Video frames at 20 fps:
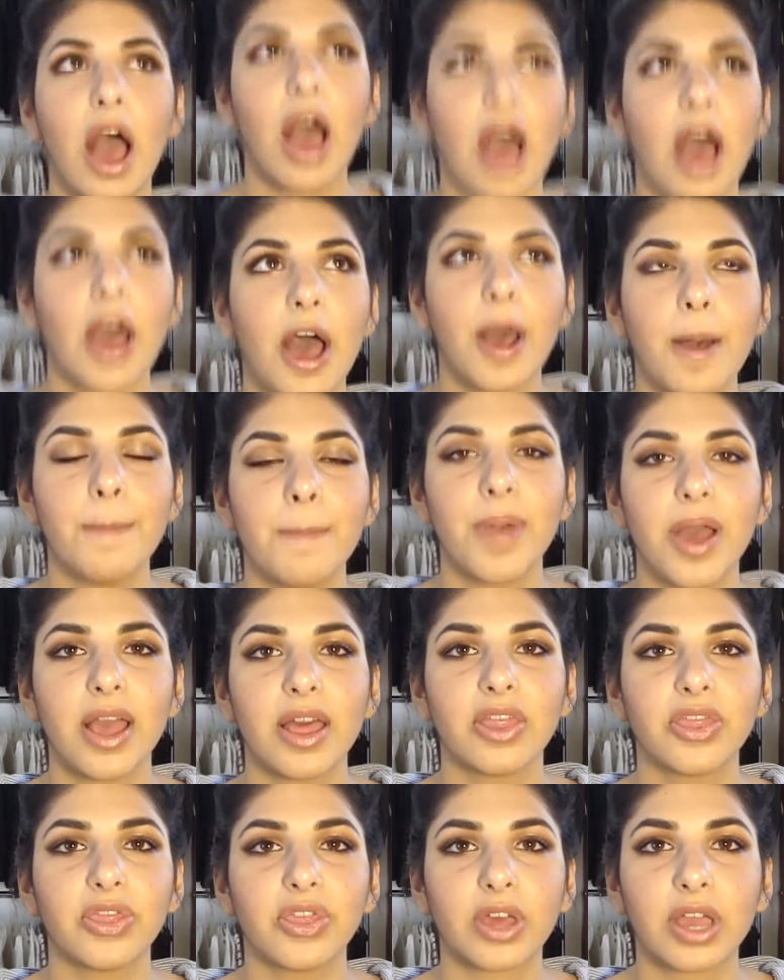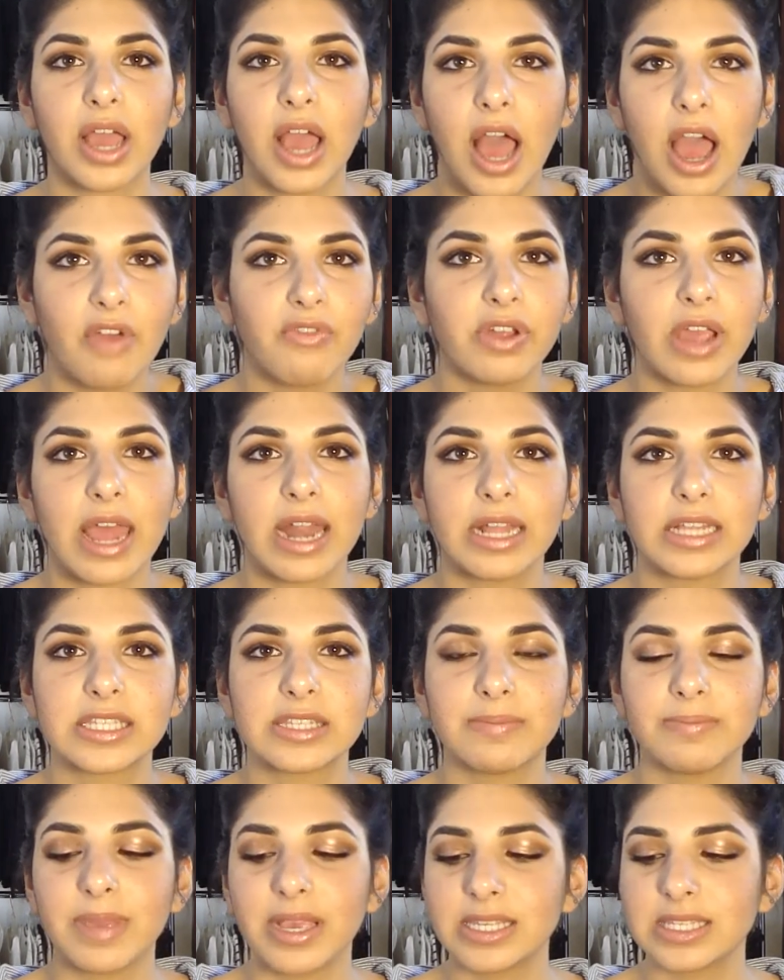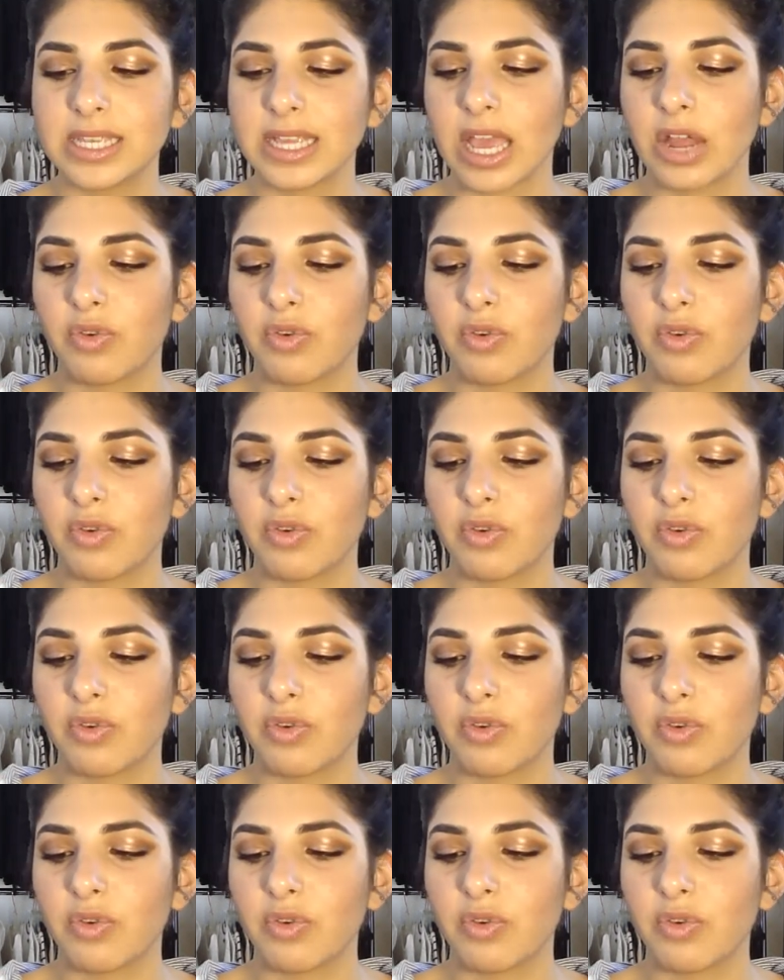And it's amazing.